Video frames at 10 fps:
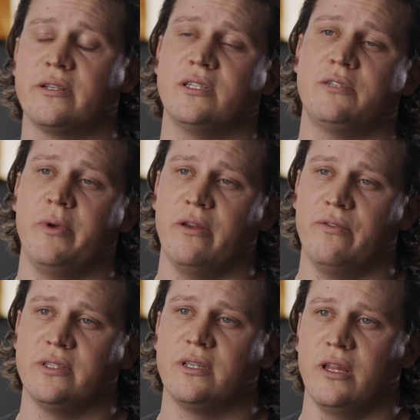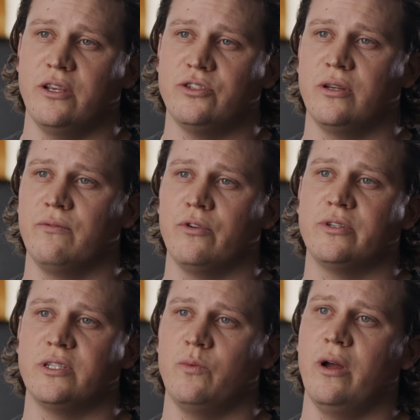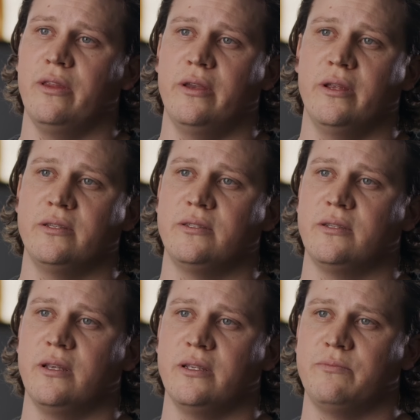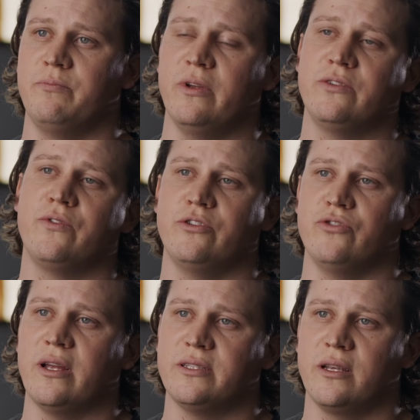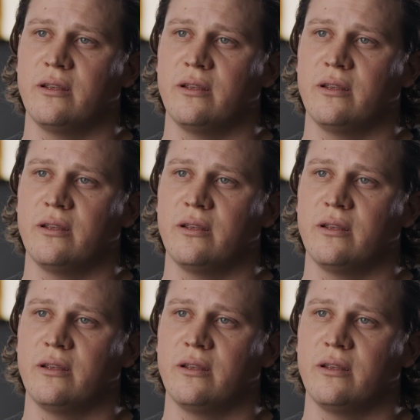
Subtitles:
the speed of installation versus welded is very drastic.